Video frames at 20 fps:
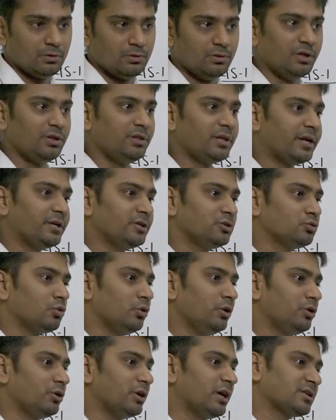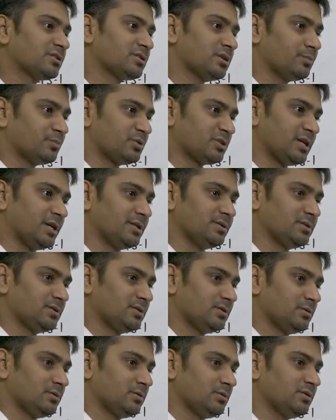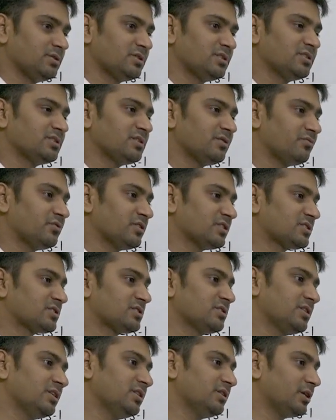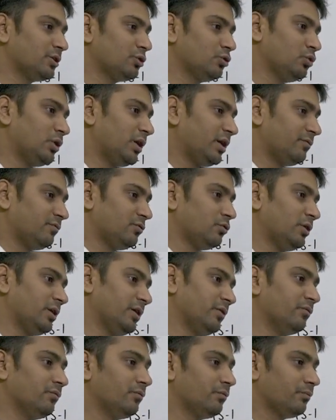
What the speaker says: Then that is going to add substance. This is the first thing that you have to have.